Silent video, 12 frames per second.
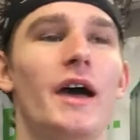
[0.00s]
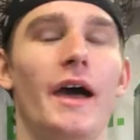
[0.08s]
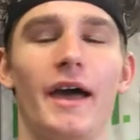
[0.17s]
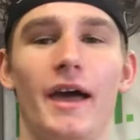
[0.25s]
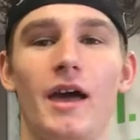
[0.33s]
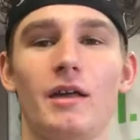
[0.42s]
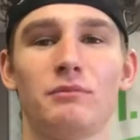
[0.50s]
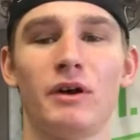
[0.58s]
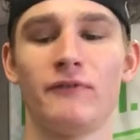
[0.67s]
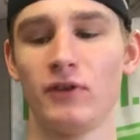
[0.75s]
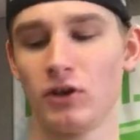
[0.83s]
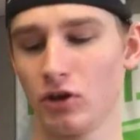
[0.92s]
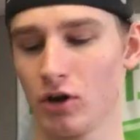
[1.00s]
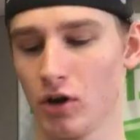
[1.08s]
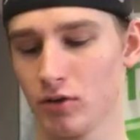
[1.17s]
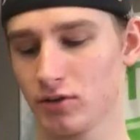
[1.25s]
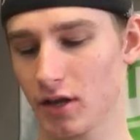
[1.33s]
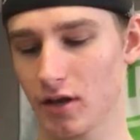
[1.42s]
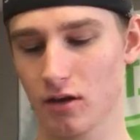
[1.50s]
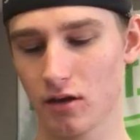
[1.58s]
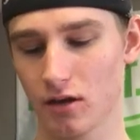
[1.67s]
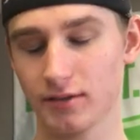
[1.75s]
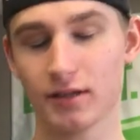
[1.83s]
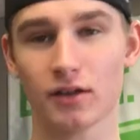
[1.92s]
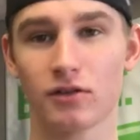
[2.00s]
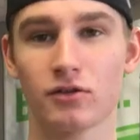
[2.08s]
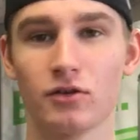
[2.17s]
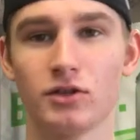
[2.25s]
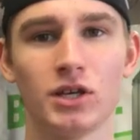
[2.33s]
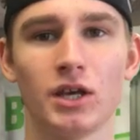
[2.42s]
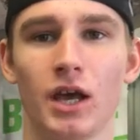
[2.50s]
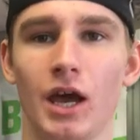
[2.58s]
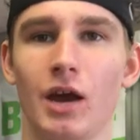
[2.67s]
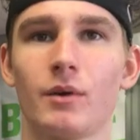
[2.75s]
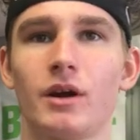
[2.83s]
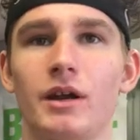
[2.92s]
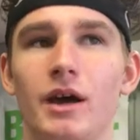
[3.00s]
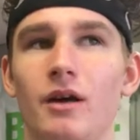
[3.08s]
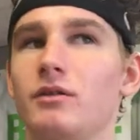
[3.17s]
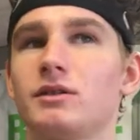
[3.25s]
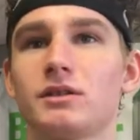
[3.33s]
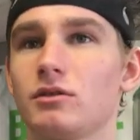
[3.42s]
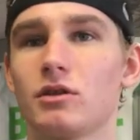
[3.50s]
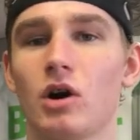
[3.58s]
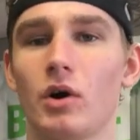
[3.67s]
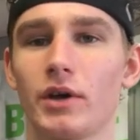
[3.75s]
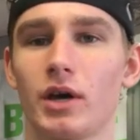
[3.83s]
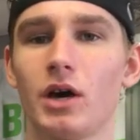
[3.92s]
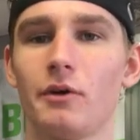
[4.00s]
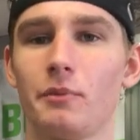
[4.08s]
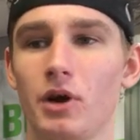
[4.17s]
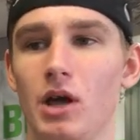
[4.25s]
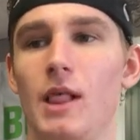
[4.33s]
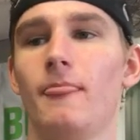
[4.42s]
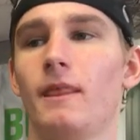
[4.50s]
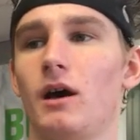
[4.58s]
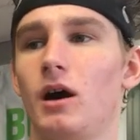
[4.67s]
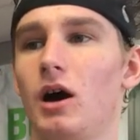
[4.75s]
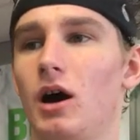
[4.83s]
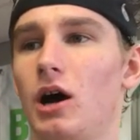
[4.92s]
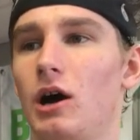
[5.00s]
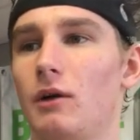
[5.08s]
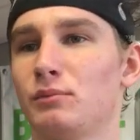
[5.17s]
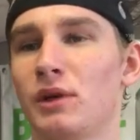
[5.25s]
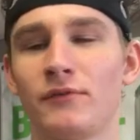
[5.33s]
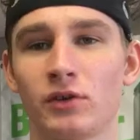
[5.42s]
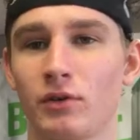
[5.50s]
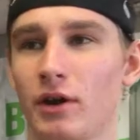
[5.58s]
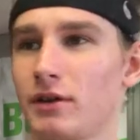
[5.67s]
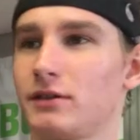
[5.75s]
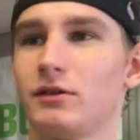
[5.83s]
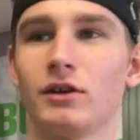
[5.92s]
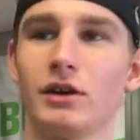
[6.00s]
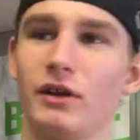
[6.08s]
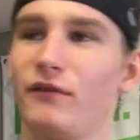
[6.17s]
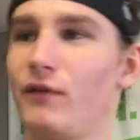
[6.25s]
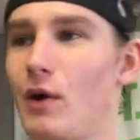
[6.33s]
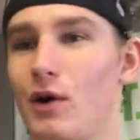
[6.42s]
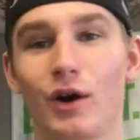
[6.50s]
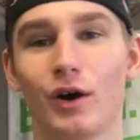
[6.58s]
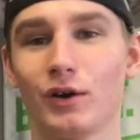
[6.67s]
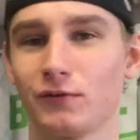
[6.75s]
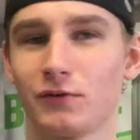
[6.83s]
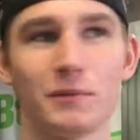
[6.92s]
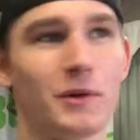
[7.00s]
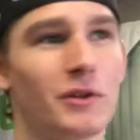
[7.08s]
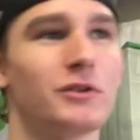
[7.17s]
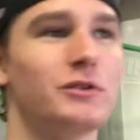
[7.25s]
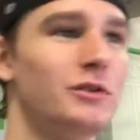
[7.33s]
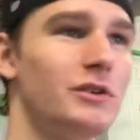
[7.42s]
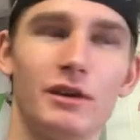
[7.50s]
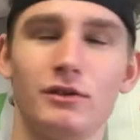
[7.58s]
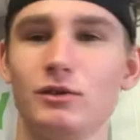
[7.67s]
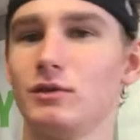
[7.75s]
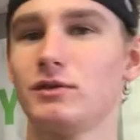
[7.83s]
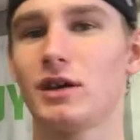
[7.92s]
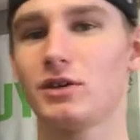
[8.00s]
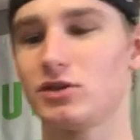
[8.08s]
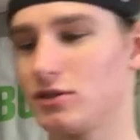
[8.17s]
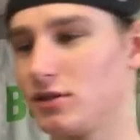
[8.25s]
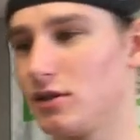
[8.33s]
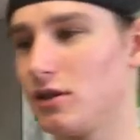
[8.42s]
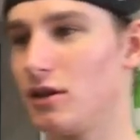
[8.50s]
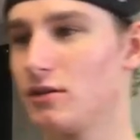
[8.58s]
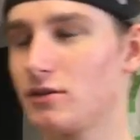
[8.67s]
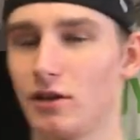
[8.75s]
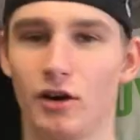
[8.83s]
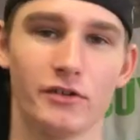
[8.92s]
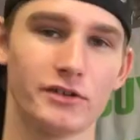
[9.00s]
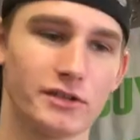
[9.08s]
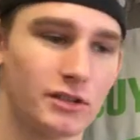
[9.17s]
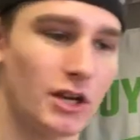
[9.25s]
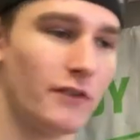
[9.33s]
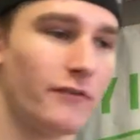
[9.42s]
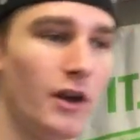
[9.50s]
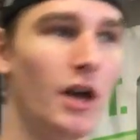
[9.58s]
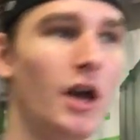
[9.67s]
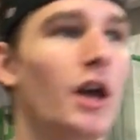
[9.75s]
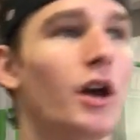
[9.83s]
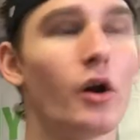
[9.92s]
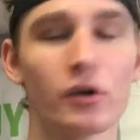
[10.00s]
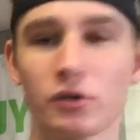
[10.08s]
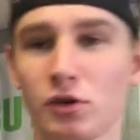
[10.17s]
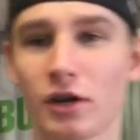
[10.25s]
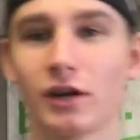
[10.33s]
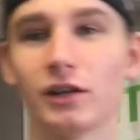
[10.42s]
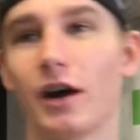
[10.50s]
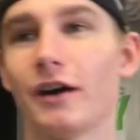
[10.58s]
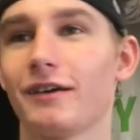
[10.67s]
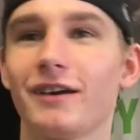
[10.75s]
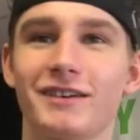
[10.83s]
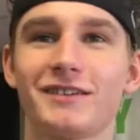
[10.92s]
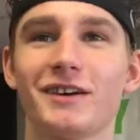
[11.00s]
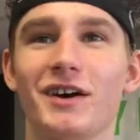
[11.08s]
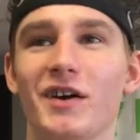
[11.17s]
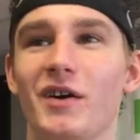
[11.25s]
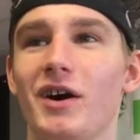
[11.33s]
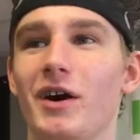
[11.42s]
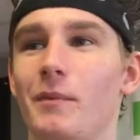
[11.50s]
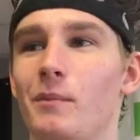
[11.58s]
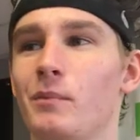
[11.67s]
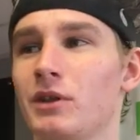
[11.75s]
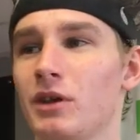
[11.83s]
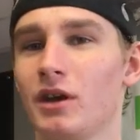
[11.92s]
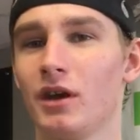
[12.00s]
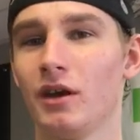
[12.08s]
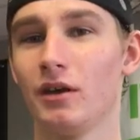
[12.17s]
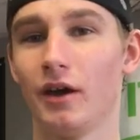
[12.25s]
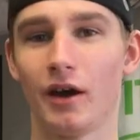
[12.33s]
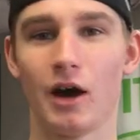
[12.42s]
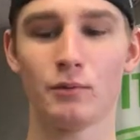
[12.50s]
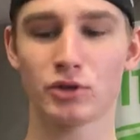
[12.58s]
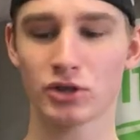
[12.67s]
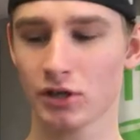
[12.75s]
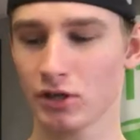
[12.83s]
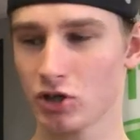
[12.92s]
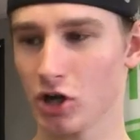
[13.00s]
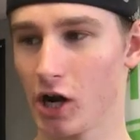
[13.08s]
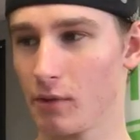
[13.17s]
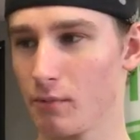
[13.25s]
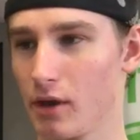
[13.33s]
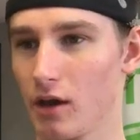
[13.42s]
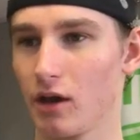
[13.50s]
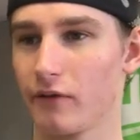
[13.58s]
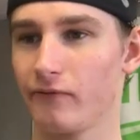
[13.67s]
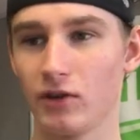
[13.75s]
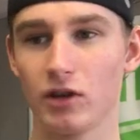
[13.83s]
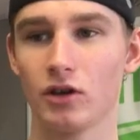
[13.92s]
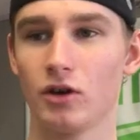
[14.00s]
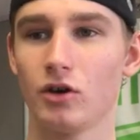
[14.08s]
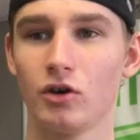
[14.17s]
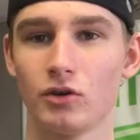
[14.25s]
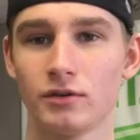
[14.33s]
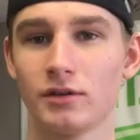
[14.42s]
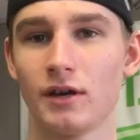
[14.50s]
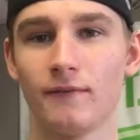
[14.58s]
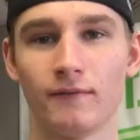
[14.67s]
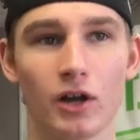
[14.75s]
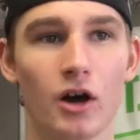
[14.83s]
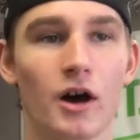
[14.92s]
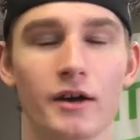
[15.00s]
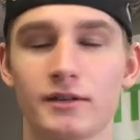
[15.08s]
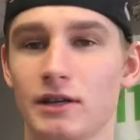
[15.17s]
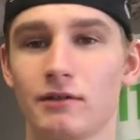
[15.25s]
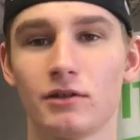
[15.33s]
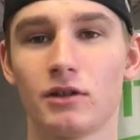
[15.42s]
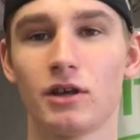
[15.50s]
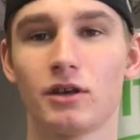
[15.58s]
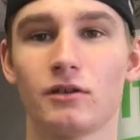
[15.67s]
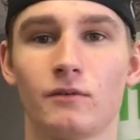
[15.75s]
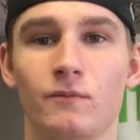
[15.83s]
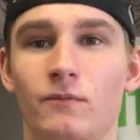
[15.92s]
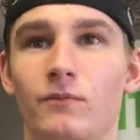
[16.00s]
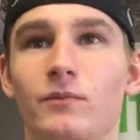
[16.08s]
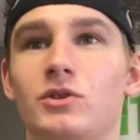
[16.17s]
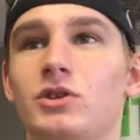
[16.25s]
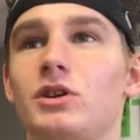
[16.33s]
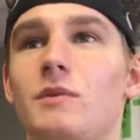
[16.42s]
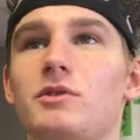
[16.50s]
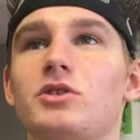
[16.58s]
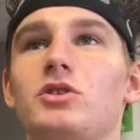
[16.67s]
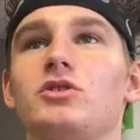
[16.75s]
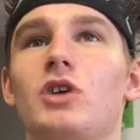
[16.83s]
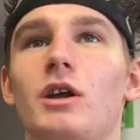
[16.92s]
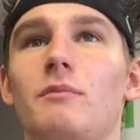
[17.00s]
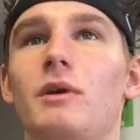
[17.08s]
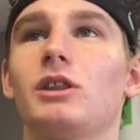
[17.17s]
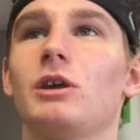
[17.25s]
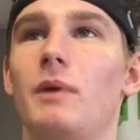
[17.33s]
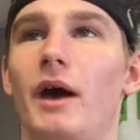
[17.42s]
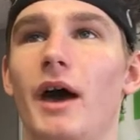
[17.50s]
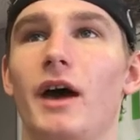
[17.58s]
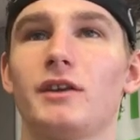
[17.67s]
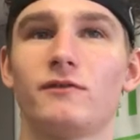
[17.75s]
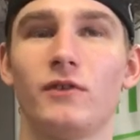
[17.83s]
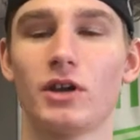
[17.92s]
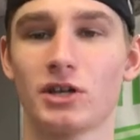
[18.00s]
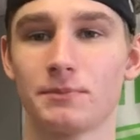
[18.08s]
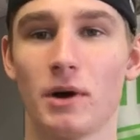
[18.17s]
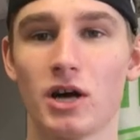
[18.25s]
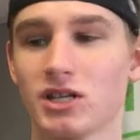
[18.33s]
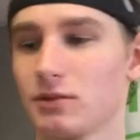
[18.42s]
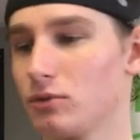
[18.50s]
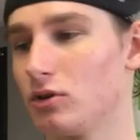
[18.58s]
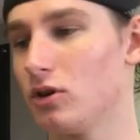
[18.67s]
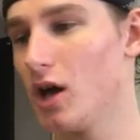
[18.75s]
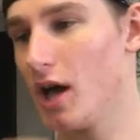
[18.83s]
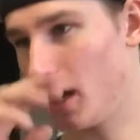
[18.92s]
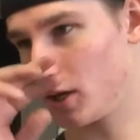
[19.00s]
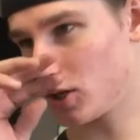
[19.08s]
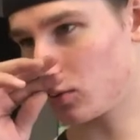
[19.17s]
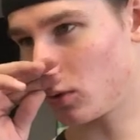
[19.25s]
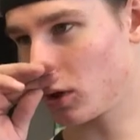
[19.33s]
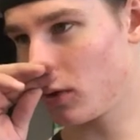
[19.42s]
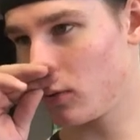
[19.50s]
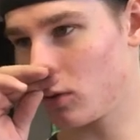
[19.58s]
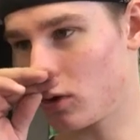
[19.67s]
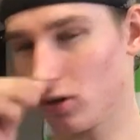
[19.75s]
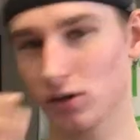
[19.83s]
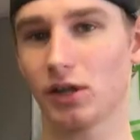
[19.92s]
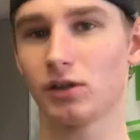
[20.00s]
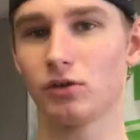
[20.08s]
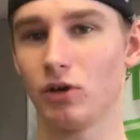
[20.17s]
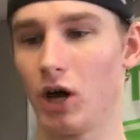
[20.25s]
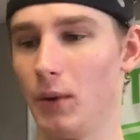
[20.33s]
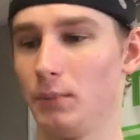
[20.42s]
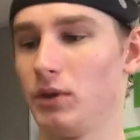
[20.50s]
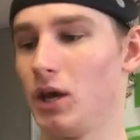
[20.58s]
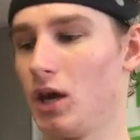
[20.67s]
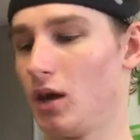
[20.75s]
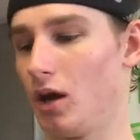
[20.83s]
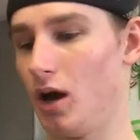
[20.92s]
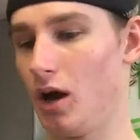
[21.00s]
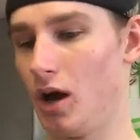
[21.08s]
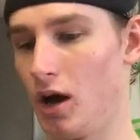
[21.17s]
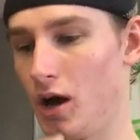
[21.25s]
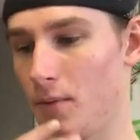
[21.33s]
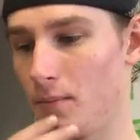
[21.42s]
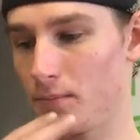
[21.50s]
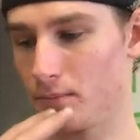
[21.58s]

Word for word: and my videos like it's like 13k right now and still going up. Um, left and right still getting phone calls from all the new news agencies and all this stuff. Going through like a lot. so um, yeah I'm just gonna try to make videos and vlogs and everything. Just I'm gonna just try to make them as fun as possible. Just want to give you another like little update. Um,